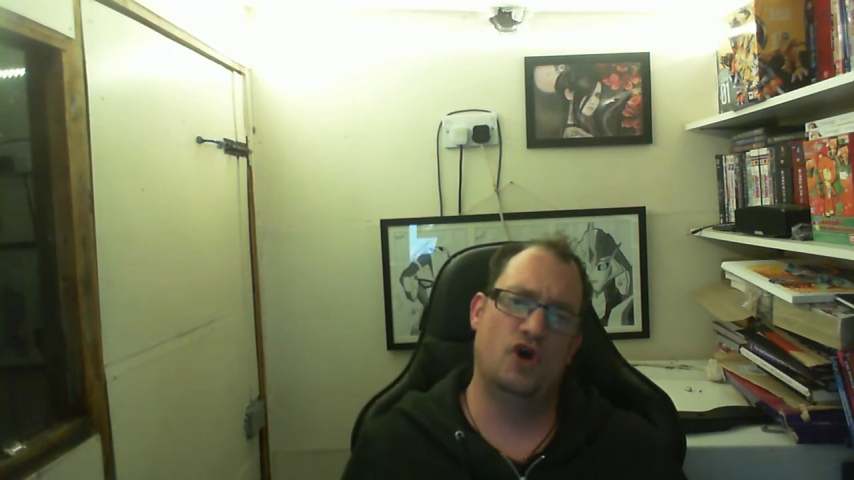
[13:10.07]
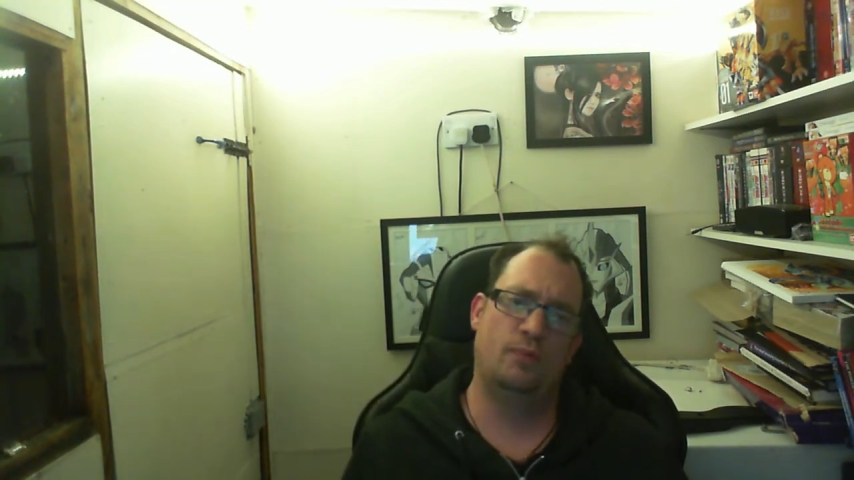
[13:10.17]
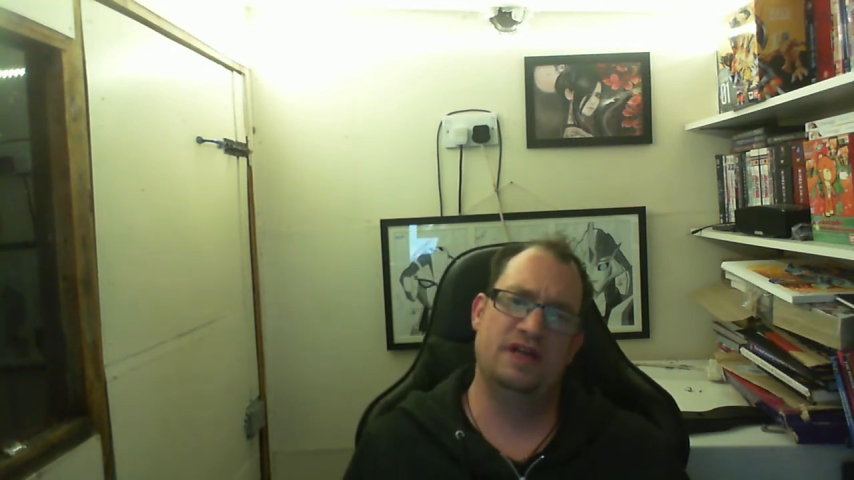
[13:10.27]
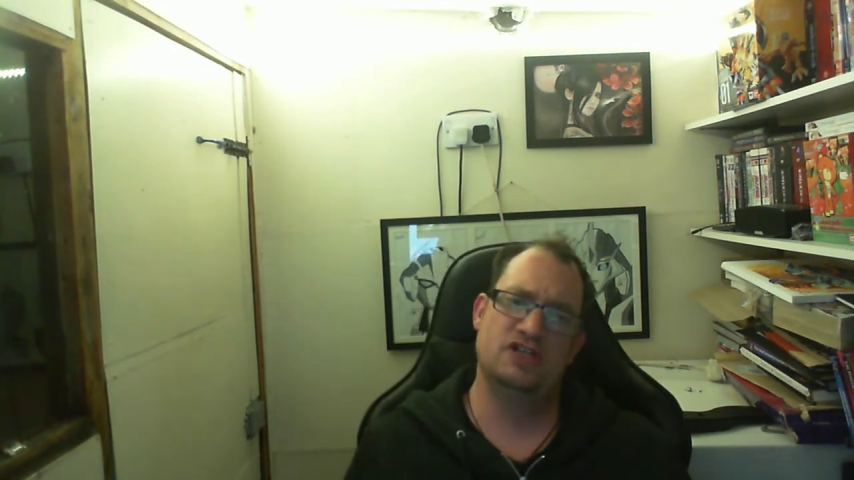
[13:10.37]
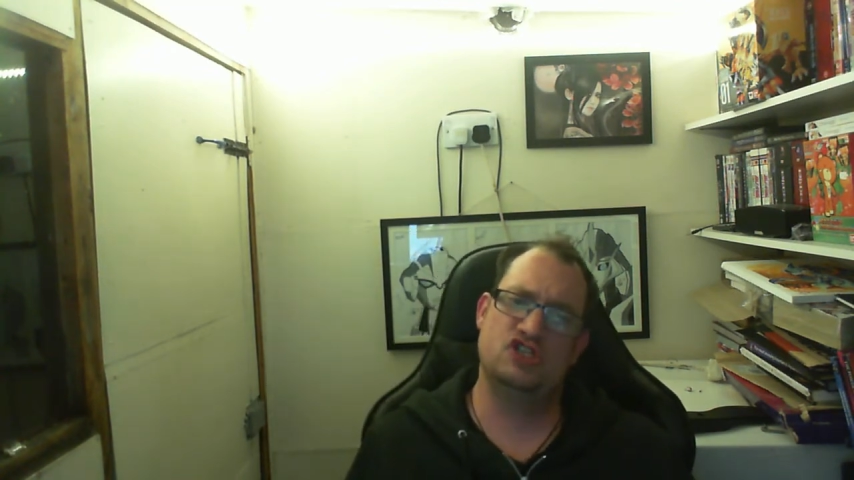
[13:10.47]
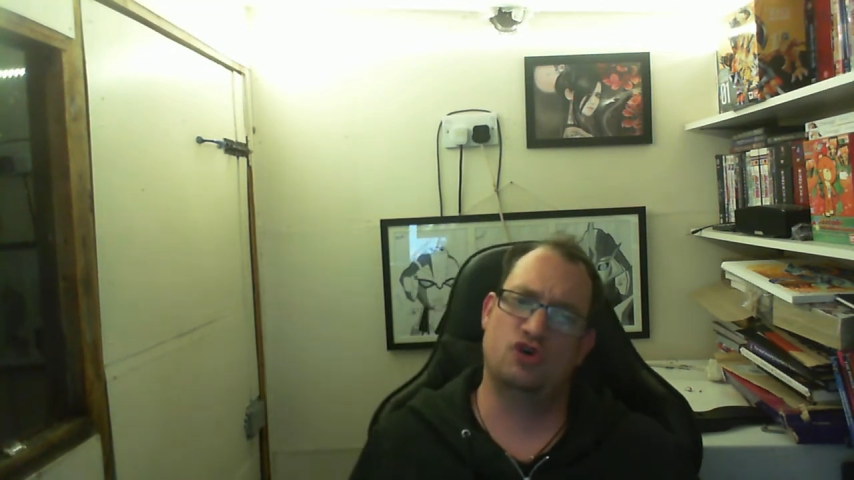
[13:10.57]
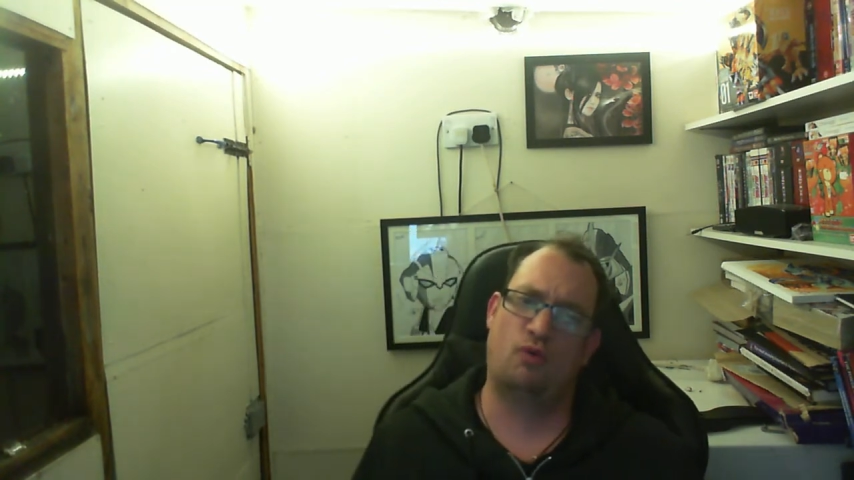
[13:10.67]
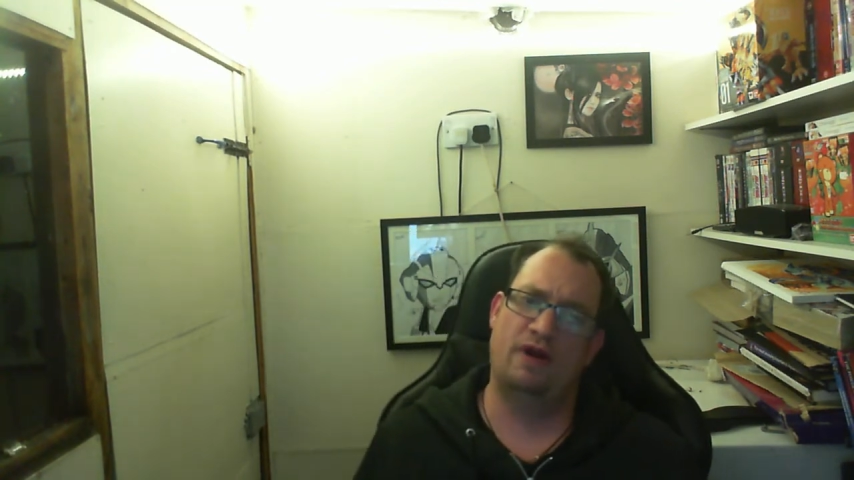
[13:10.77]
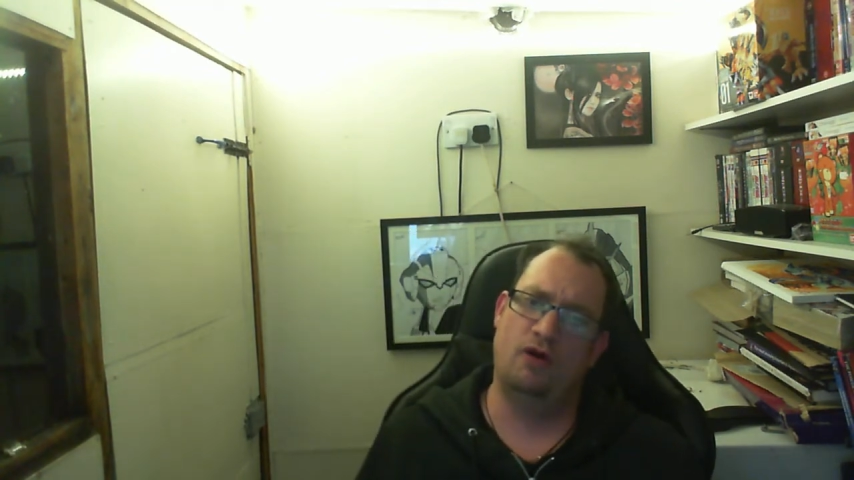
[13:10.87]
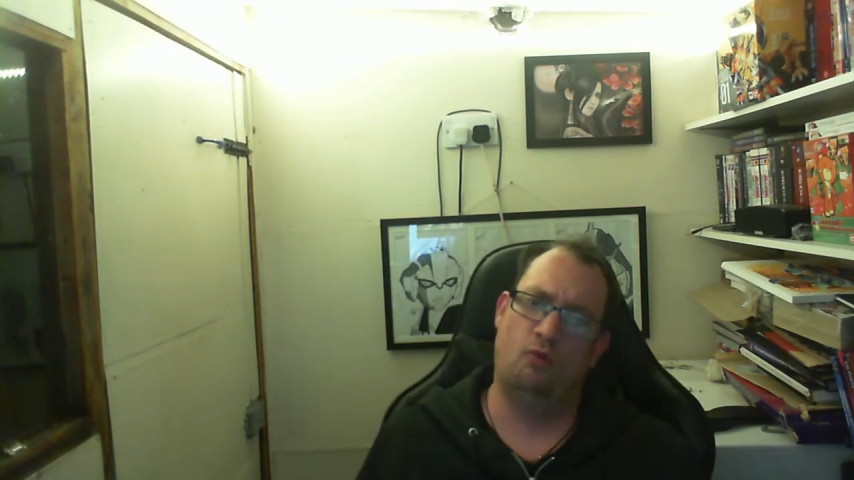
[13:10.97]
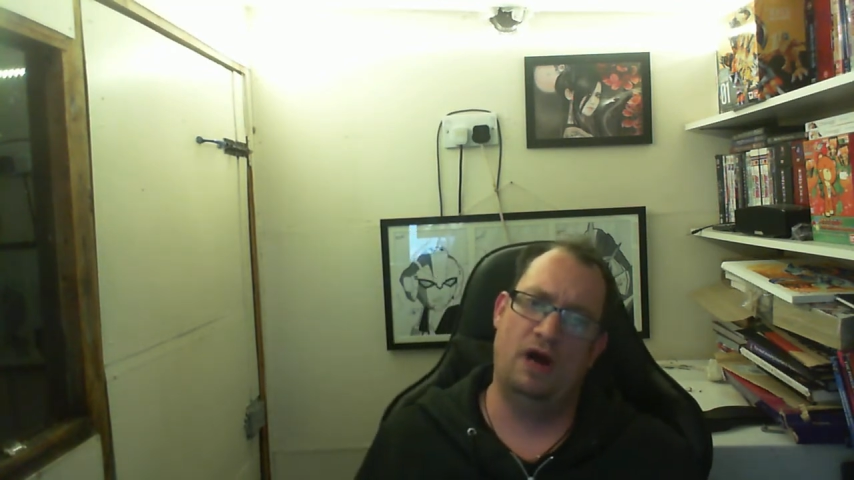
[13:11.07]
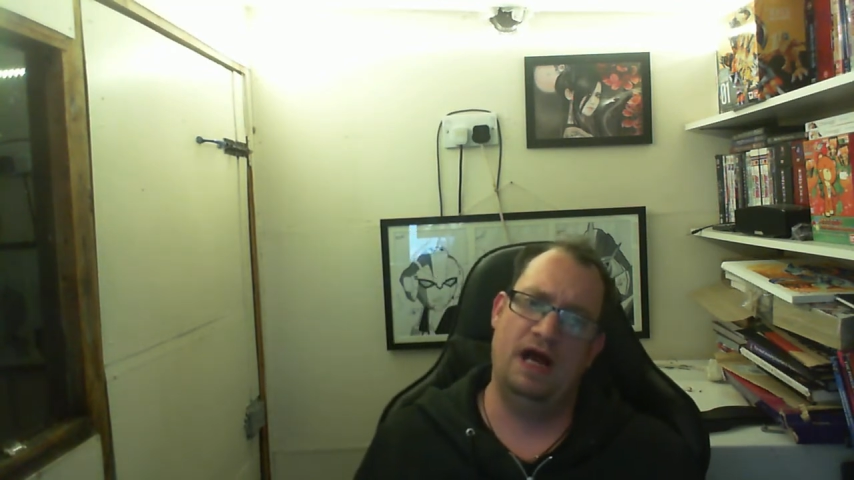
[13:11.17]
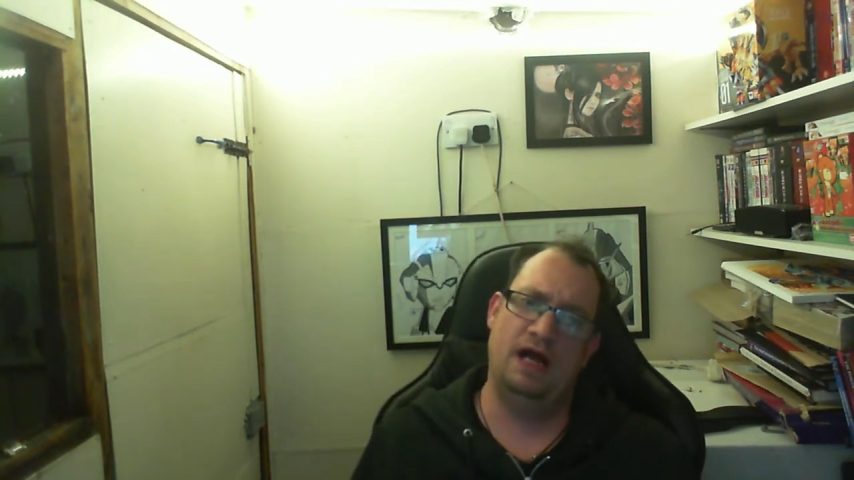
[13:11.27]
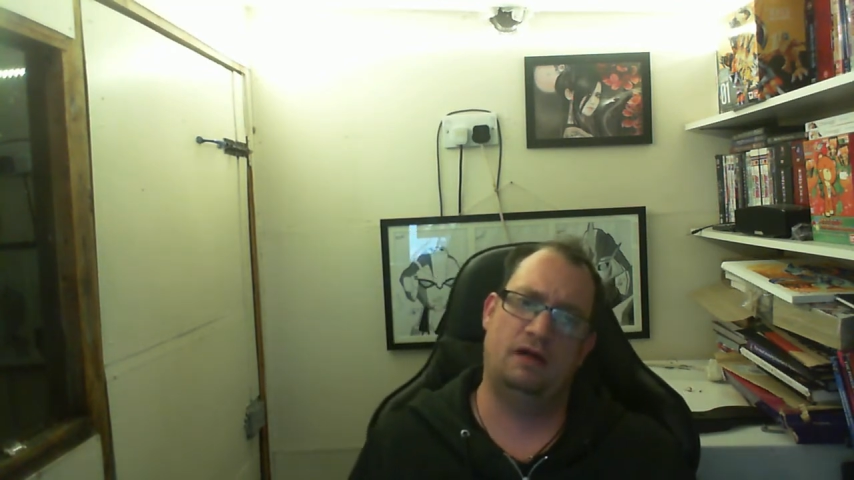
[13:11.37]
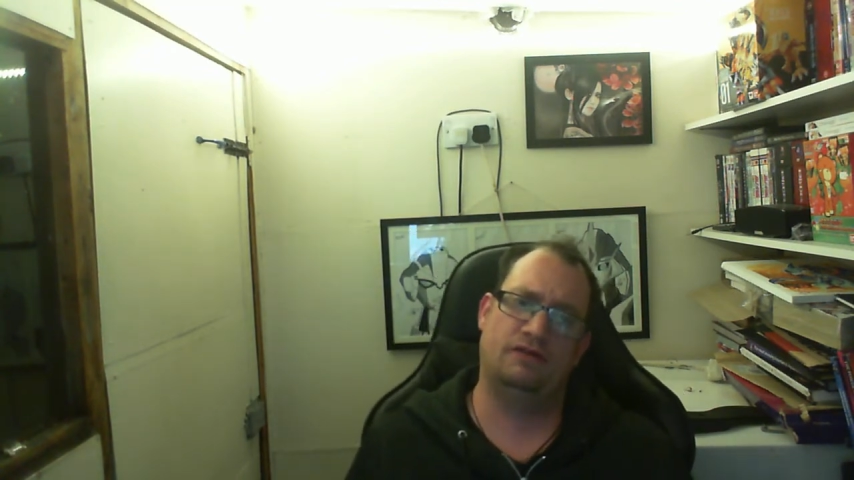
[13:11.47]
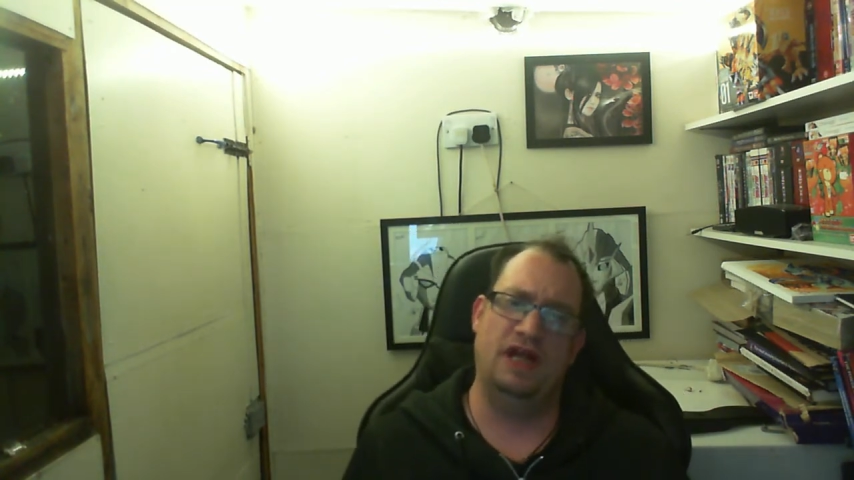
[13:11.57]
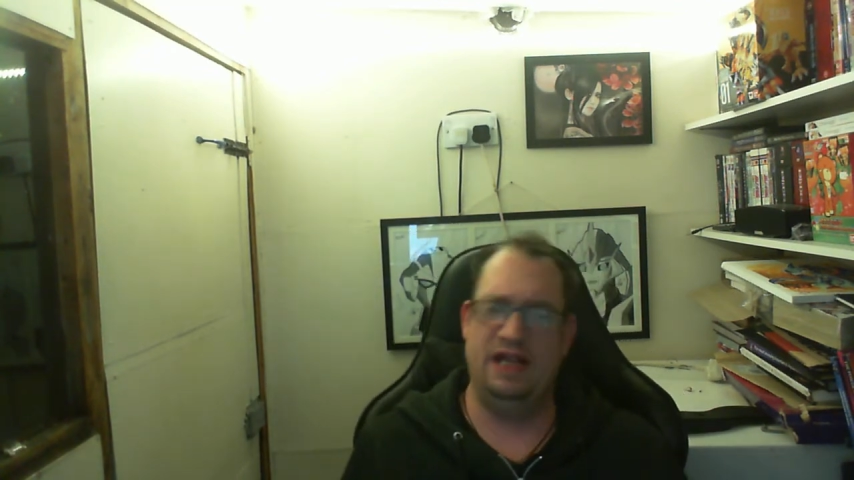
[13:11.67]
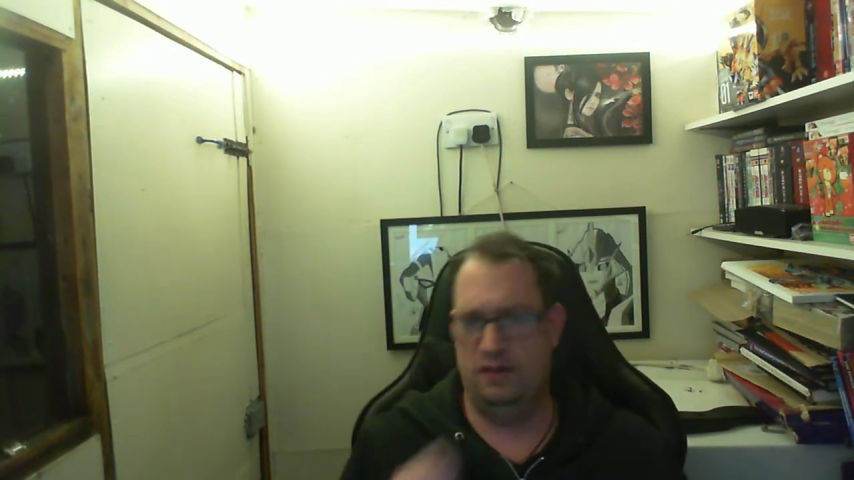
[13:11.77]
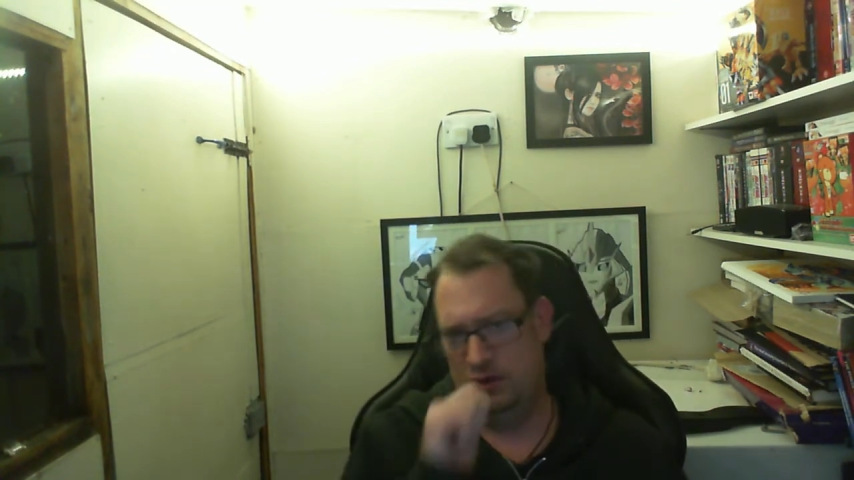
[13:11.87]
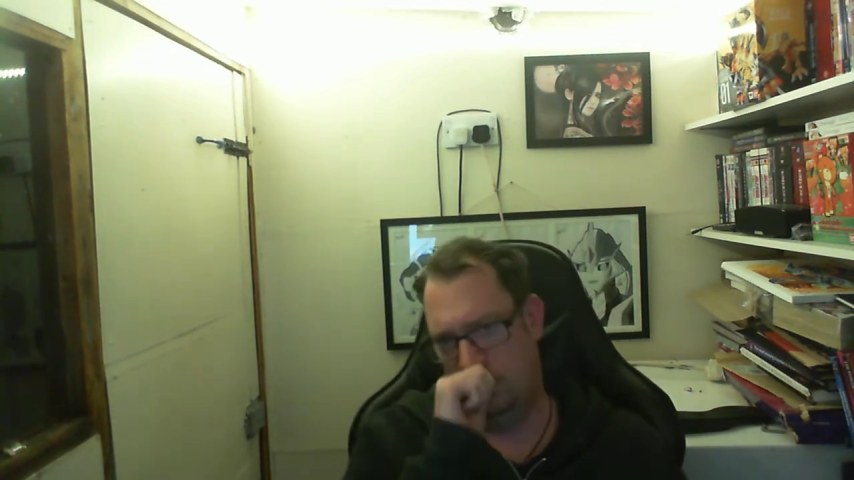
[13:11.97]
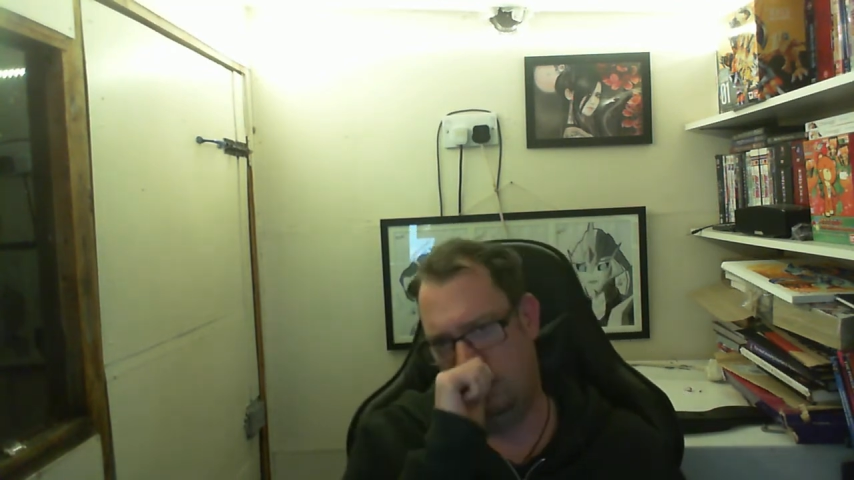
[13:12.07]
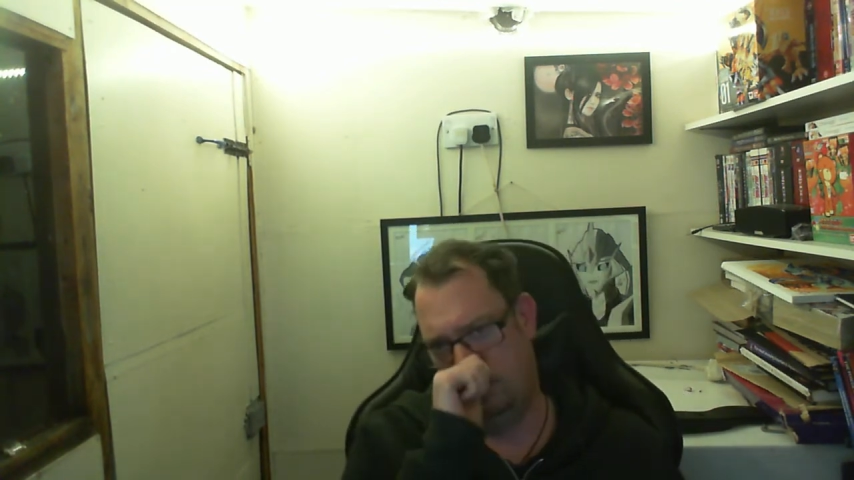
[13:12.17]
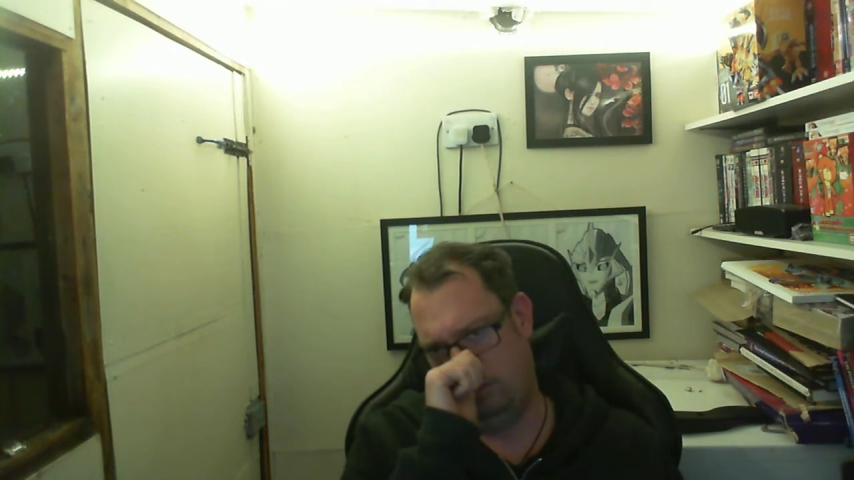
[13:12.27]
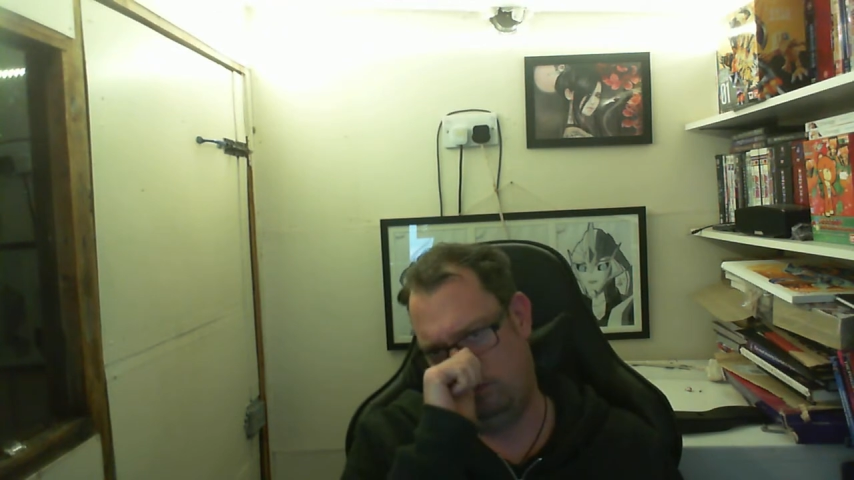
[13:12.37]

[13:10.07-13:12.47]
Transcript: up in a surreal world that isn't normal?